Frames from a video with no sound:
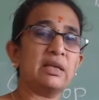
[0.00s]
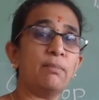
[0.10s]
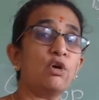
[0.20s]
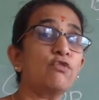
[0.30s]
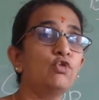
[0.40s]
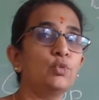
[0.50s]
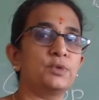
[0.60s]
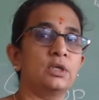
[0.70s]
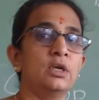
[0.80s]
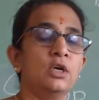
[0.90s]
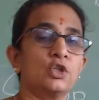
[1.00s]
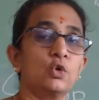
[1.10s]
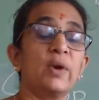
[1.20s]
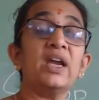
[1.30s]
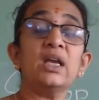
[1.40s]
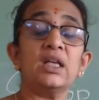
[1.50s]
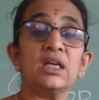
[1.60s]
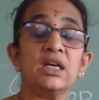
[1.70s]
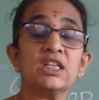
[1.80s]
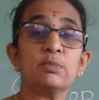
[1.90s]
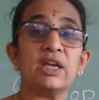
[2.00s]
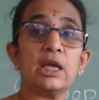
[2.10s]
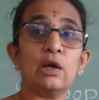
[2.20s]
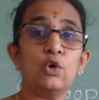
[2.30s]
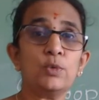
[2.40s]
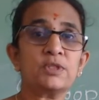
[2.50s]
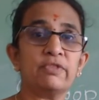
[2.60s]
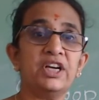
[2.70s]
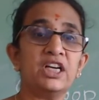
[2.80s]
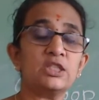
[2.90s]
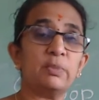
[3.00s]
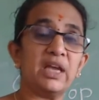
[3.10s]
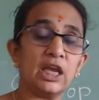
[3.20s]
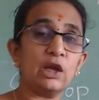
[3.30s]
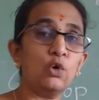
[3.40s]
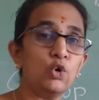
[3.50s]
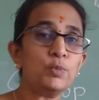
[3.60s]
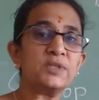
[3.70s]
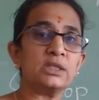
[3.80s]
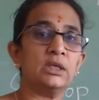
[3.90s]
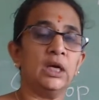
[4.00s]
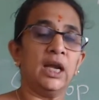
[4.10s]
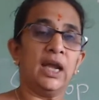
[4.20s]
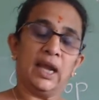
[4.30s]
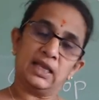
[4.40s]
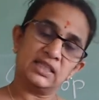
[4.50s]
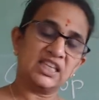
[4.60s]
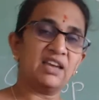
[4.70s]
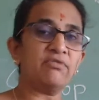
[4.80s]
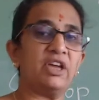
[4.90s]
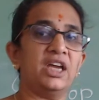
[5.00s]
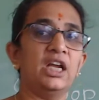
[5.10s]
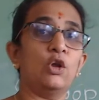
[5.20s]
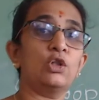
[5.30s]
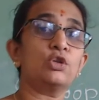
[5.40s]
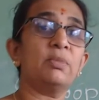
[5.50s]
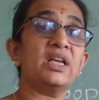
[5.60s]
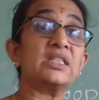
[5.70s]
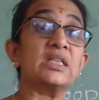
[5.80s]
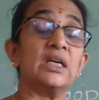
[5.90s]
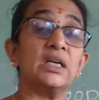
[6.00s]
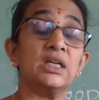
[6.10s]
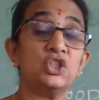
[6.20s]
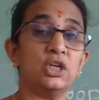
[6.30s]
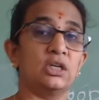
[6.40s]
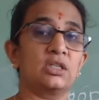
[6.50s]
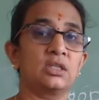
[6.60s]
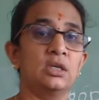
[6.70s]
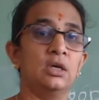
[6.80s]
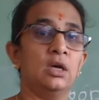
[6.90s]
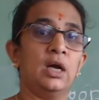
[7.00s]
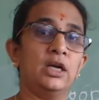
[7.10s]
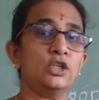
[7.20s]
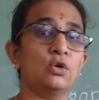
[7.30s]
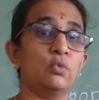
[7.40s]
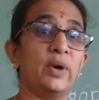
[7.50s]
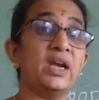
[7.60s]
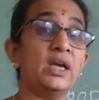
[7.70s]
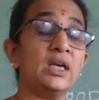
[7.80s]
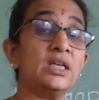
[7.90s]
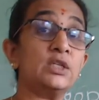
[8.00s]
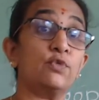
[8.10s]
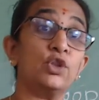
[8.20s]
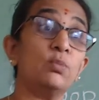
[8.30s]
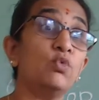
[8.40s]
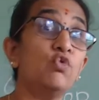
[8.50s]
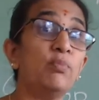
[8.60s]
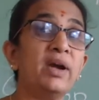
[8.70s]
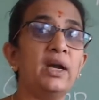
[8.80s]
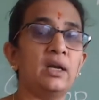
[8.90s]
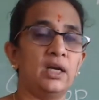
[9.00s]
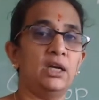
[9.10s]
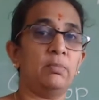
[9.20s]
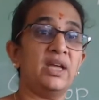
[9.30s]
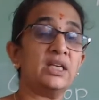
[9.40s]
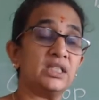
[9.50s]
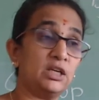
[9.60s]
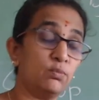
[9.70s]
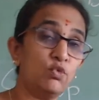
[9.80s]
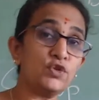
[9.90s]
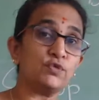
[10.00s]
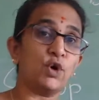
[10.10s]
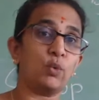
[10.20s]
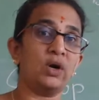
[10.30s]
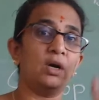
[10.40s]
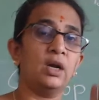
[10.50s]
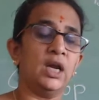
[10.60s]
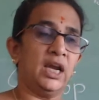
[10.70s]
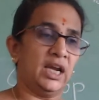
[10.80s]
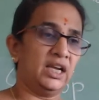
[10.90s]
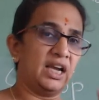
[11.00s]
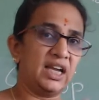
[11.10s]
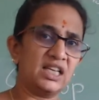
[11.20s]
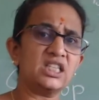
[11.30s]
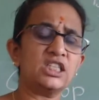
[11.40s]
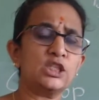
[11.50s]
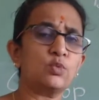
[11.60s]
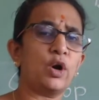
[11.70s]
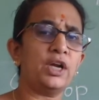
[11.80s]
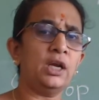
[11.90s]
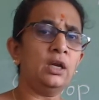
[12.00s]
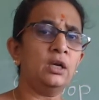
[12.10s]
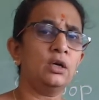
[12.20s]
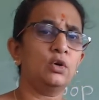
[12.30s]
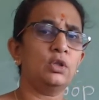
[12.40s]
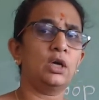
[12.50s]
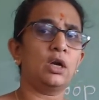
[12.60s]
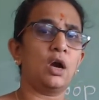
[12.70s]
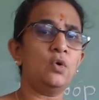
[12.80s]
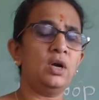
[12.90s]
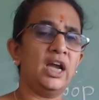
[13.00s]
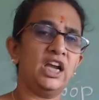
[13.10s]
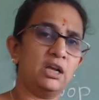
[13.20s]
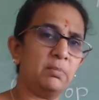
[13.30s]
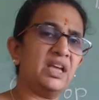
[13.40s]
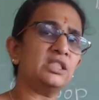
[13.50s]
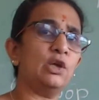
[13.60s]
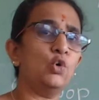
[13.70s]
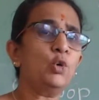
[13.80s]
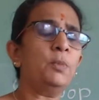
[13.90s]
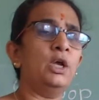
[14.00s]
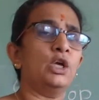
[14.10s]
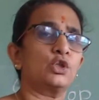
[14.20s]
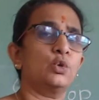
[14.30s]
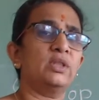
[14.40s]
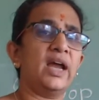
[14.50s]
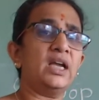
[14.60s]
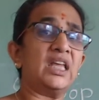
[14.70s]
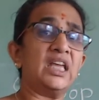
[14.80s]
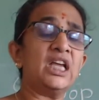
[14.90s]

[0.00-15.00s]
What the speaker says: number of loops. So why it is making loops? When it is making loops, same way, it also makes jerks. Understood? Why it is? For the movement. It makes, it moves forward. It attaches its body to the ground and it makes the loop so that